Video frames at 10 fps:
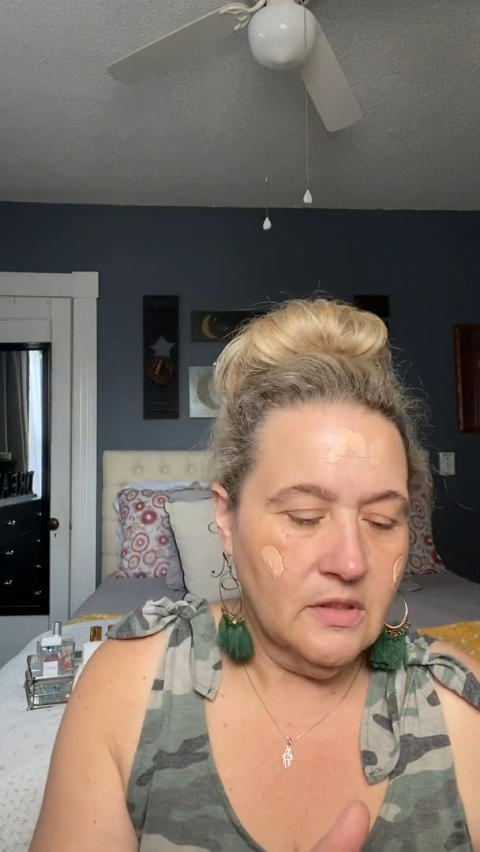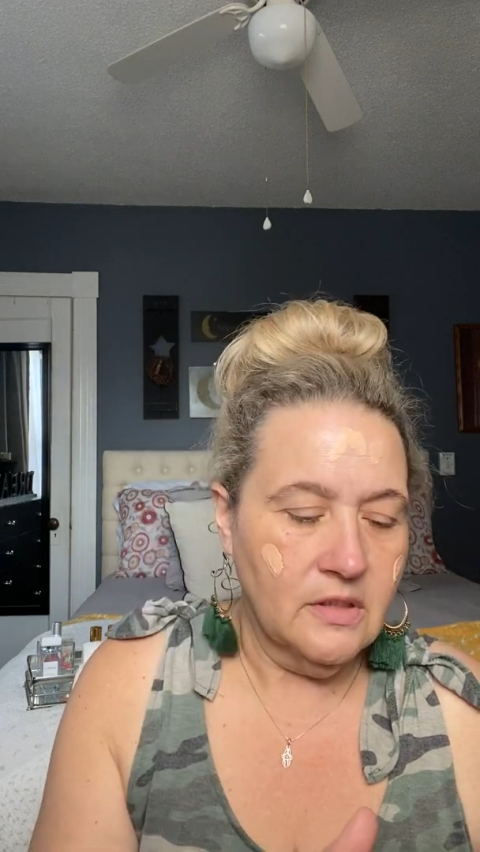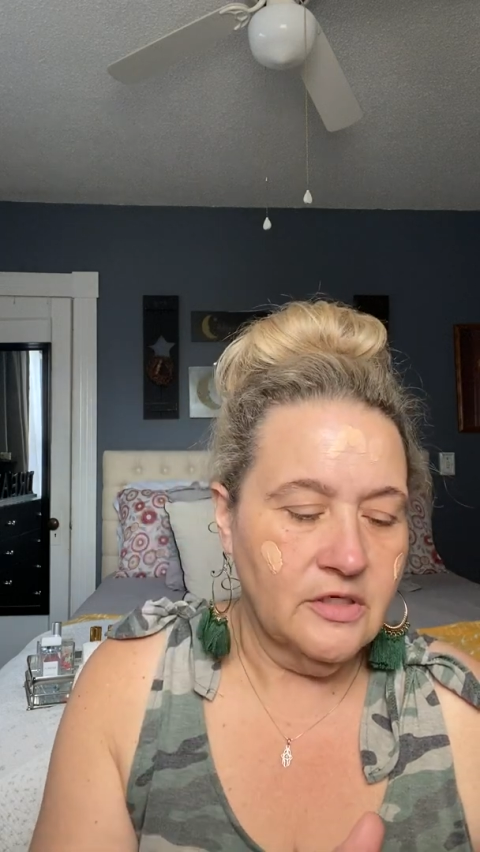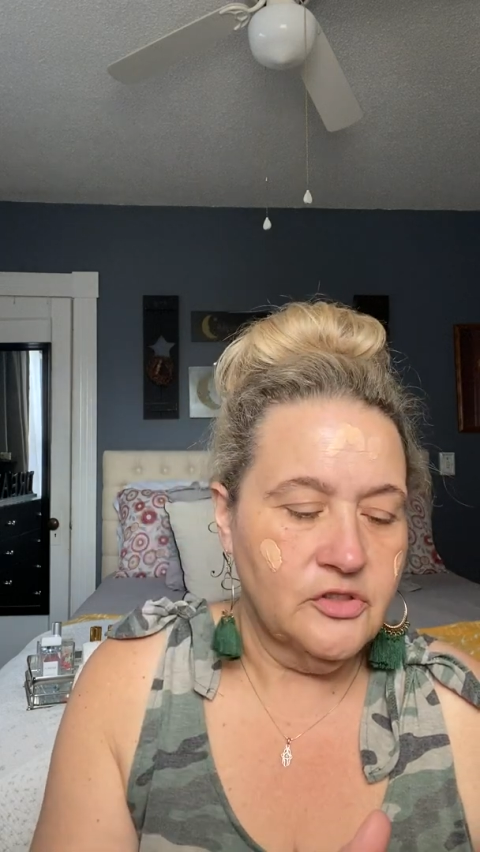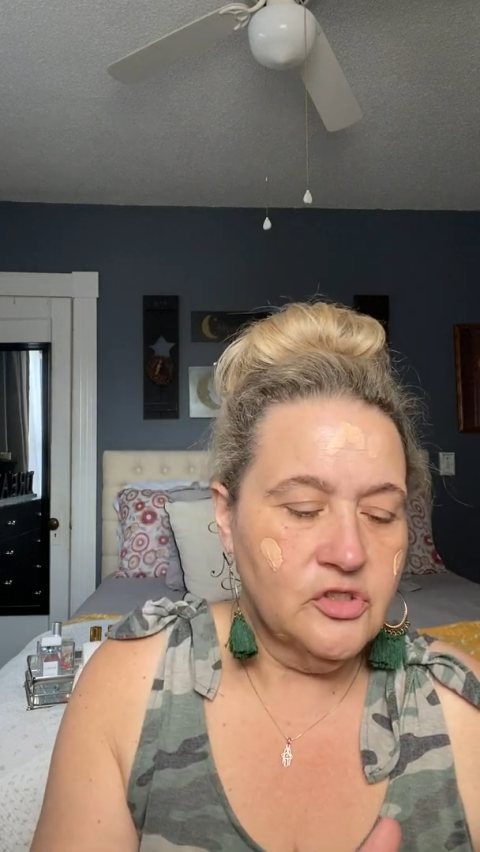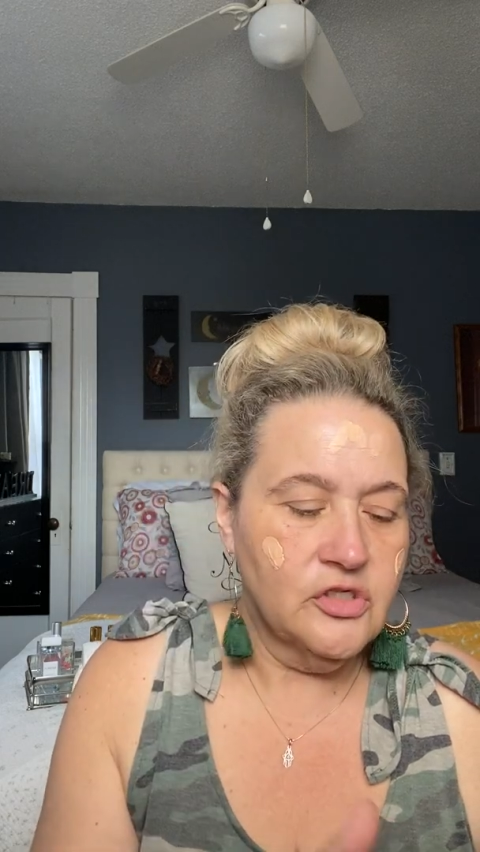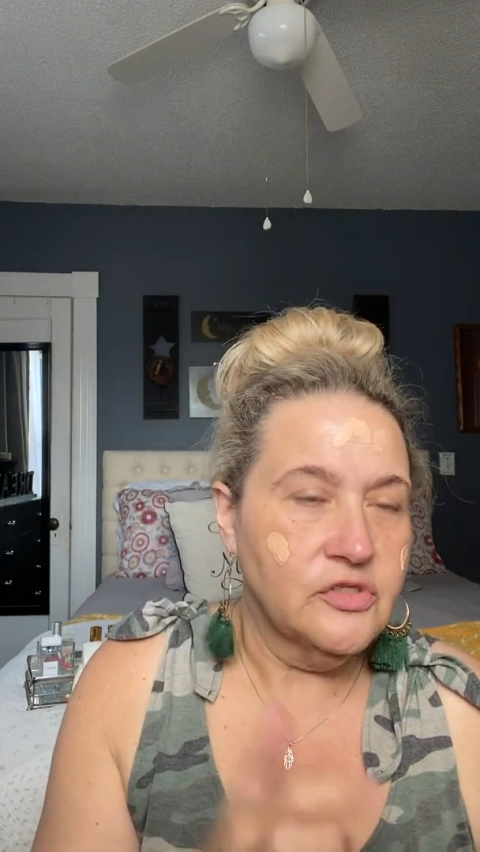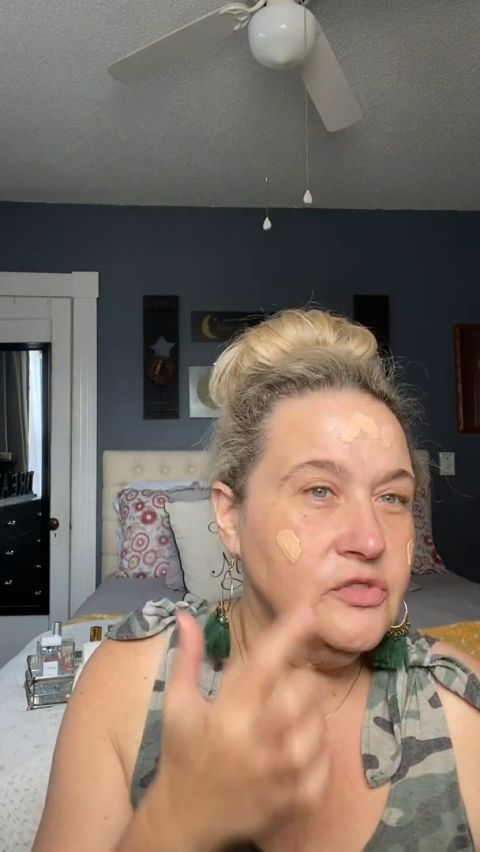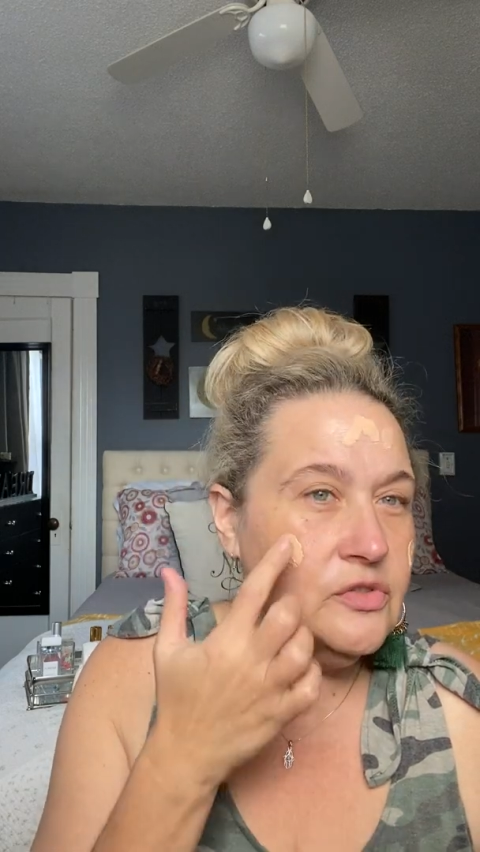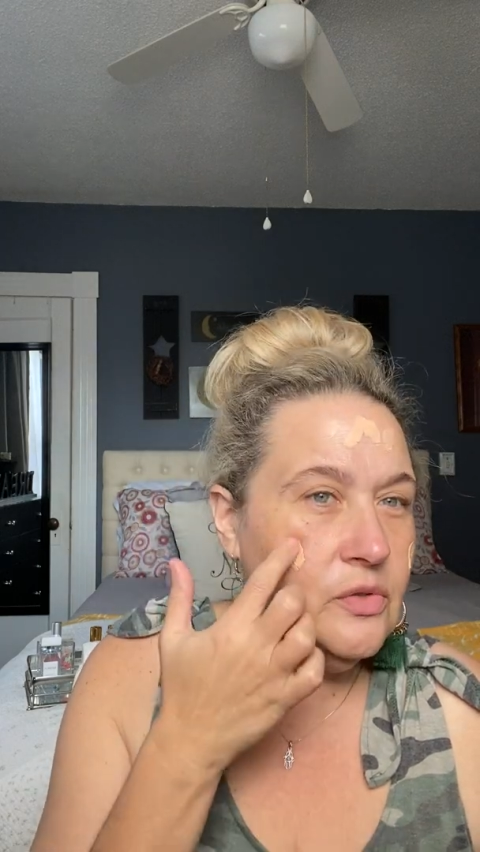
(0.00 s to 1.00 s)
It's
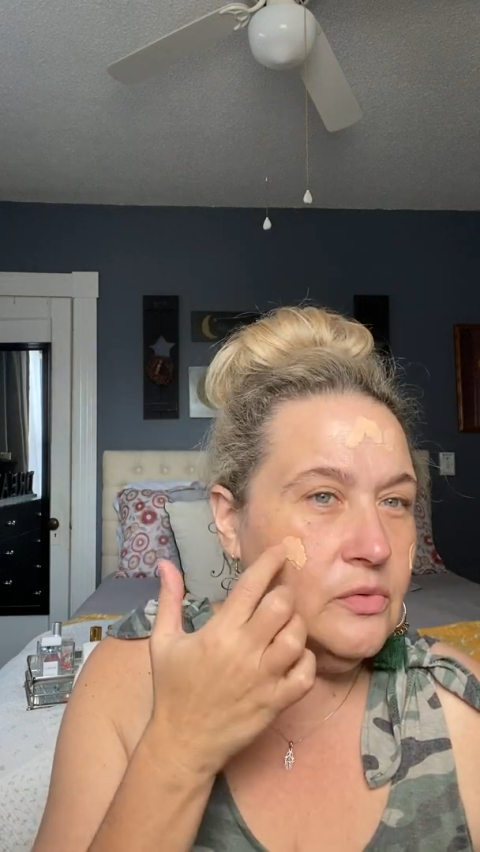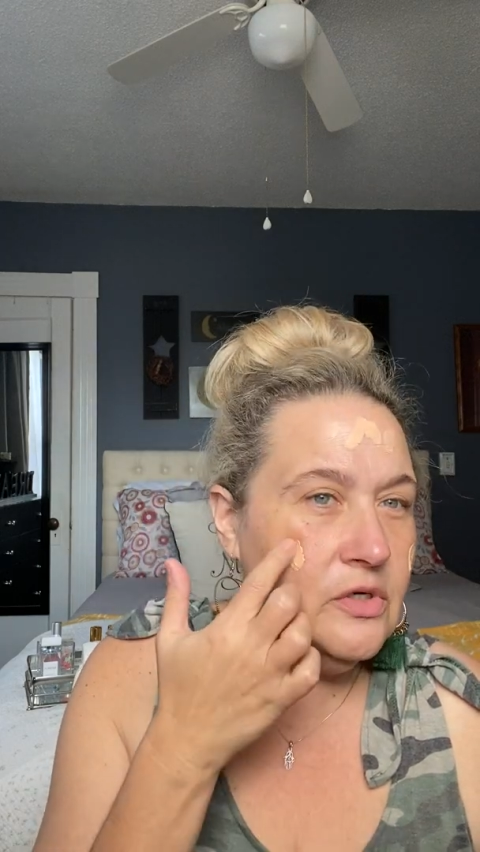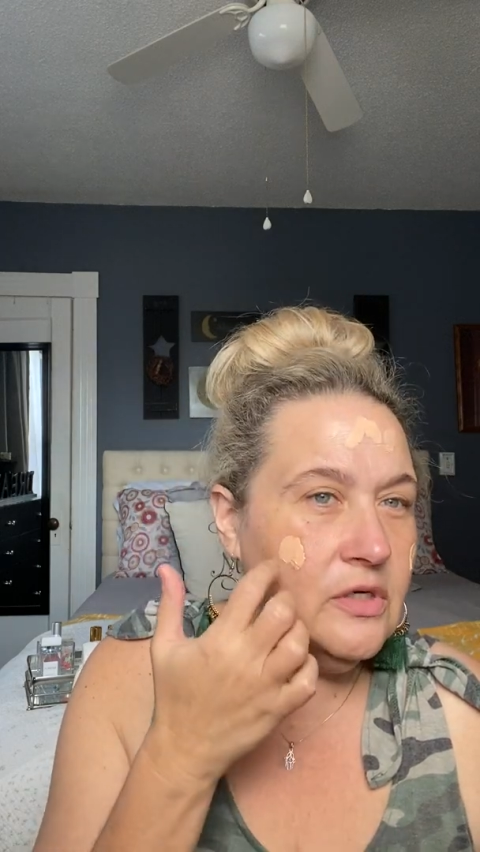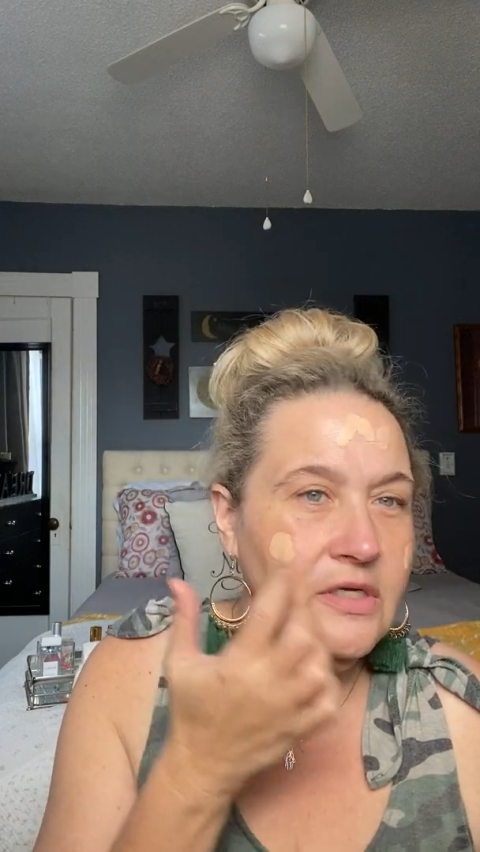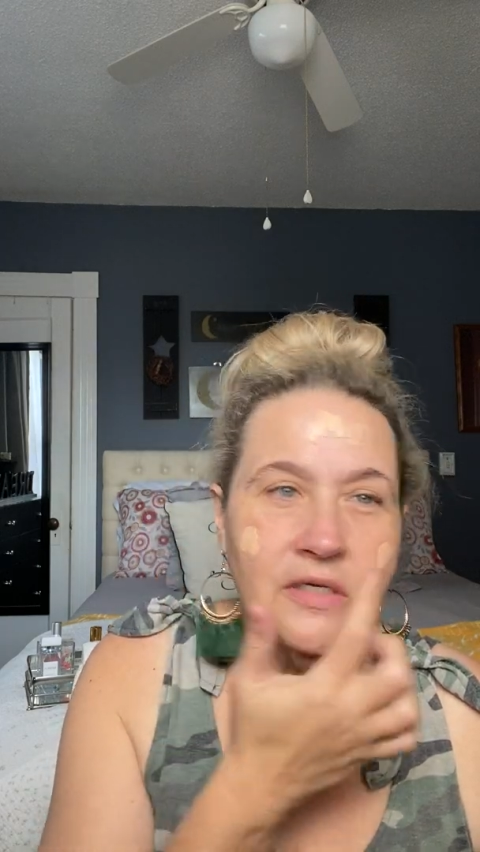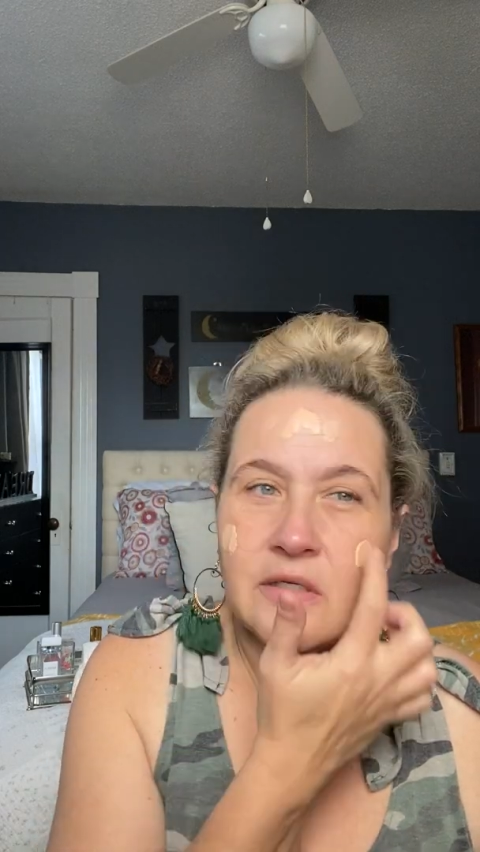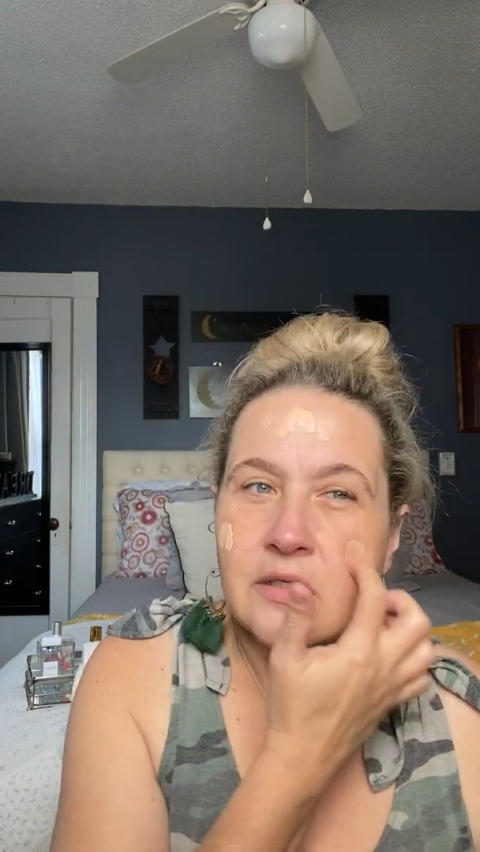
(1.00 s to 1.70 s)
just so good.